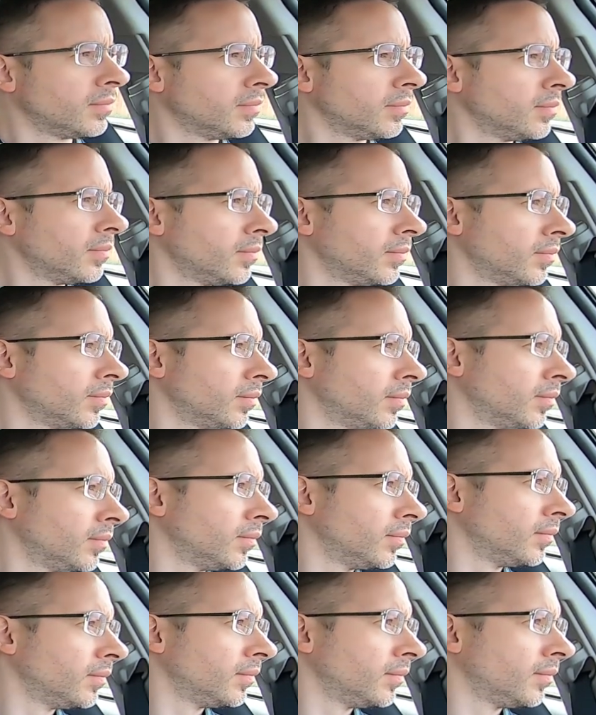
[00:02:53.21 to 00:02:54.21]

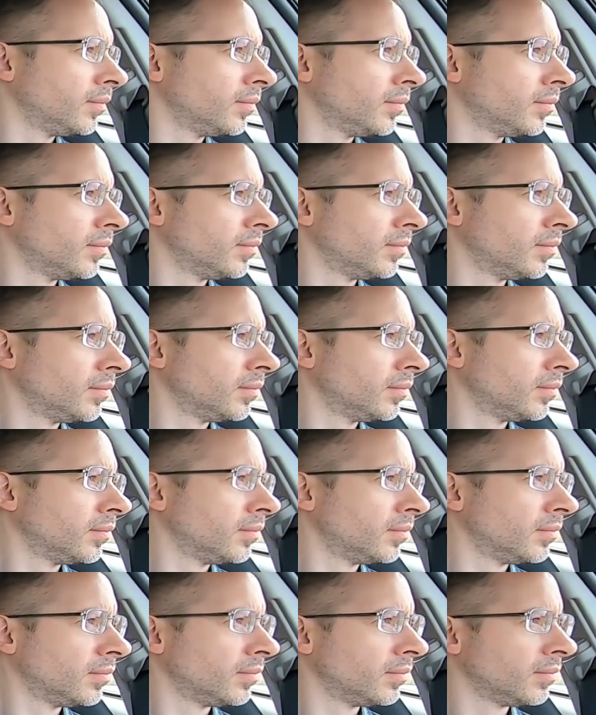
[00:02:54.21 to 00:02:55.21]

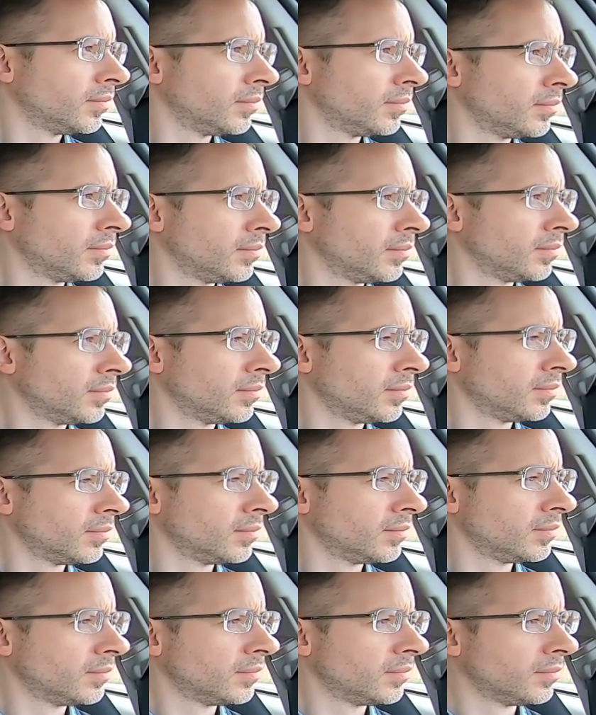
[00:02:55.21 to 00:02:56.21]

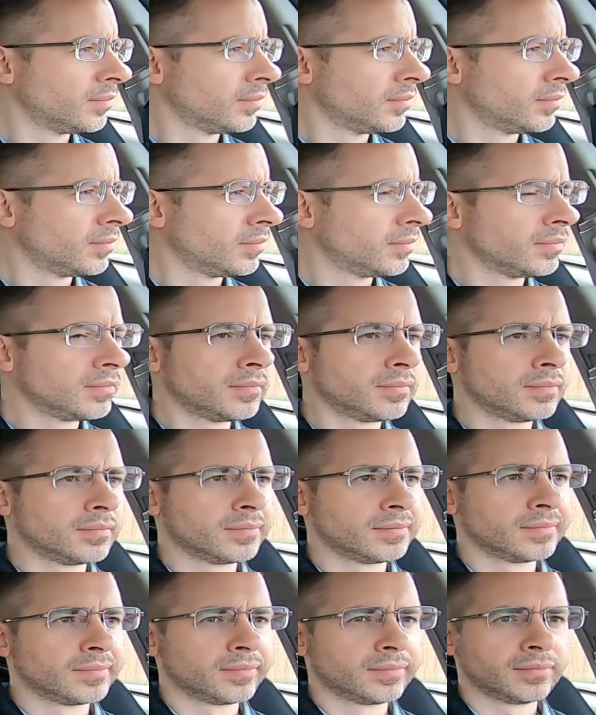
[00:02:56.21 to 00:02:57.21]

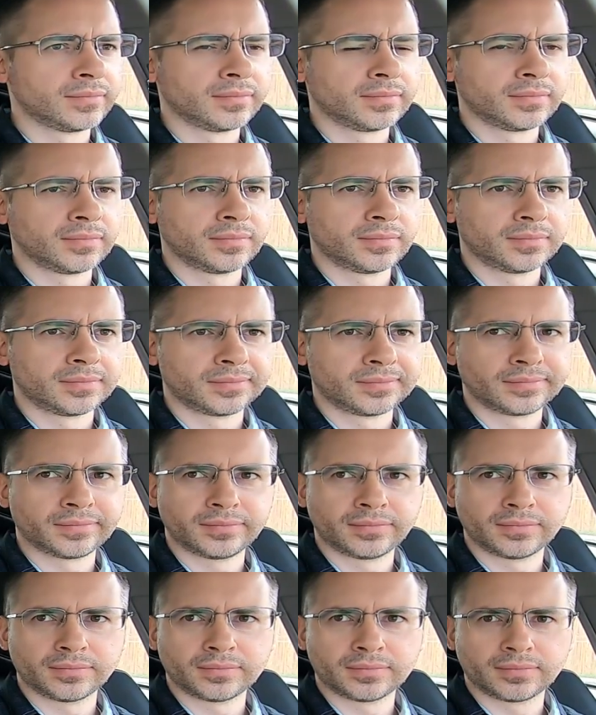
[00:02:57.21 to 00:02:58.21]

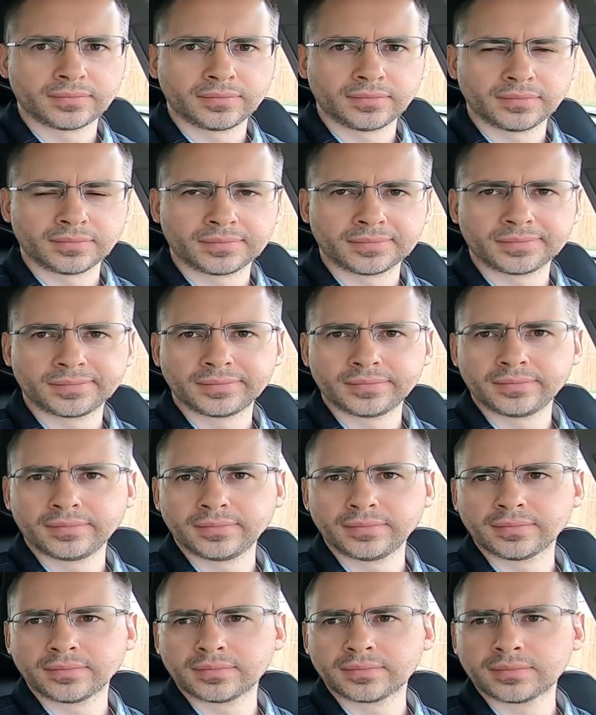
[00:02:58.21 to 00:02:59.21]

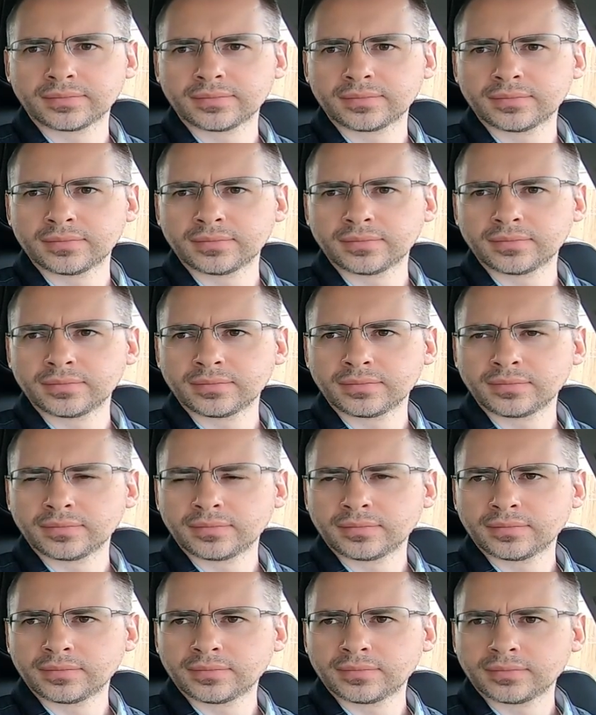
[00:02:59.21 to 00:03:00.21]

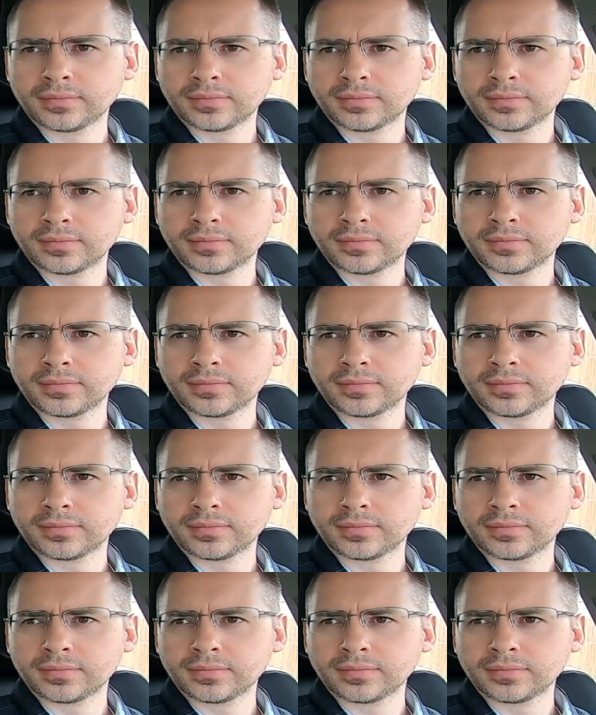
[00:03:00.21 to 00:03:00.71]
(not speaking)